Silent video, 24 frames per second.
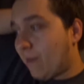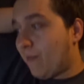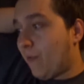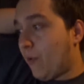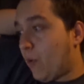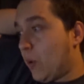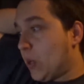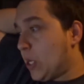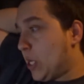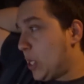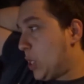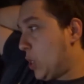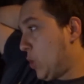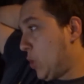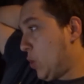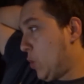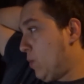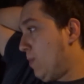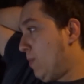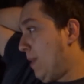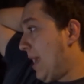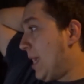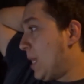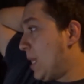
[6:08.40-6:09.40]
forward to
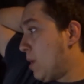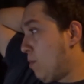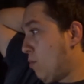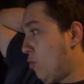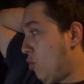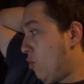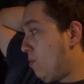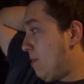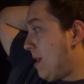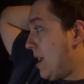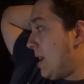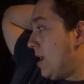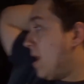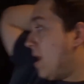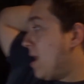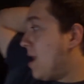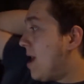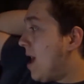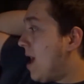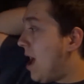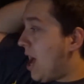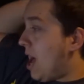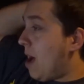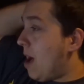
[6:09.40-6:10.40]
playing some more, man.
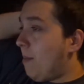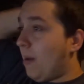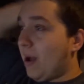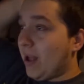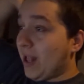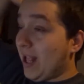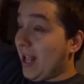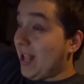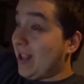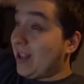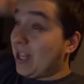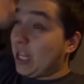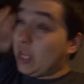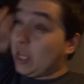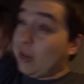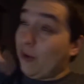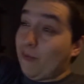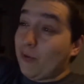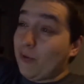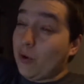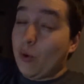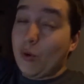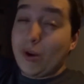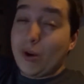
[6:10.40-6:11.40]
But I stopped
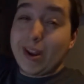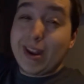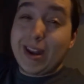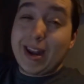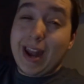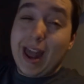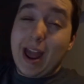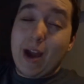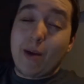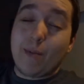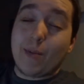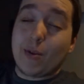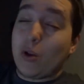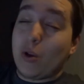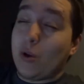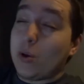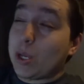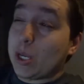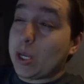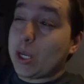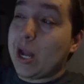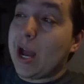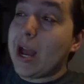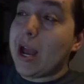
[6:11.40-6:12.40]
recording now because
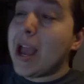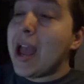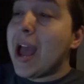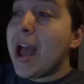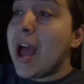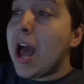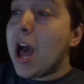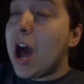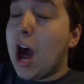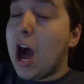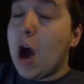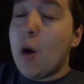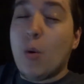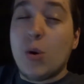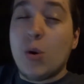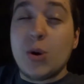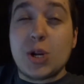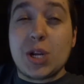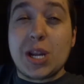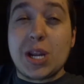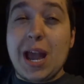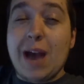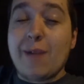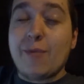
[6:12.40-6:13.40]
it's like I want
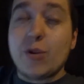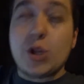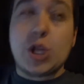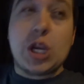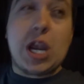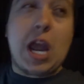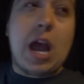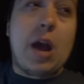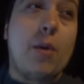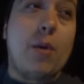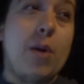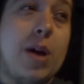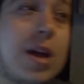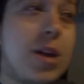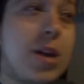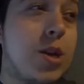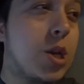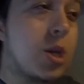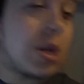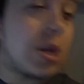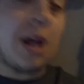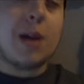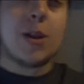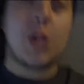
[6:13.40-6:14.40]
to have a shower and
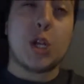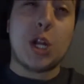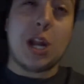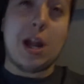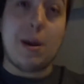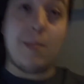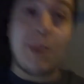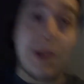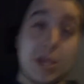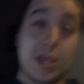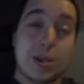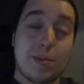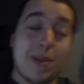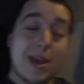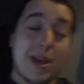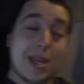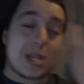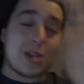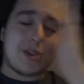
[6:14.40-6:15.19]
just like chill out, play some PES,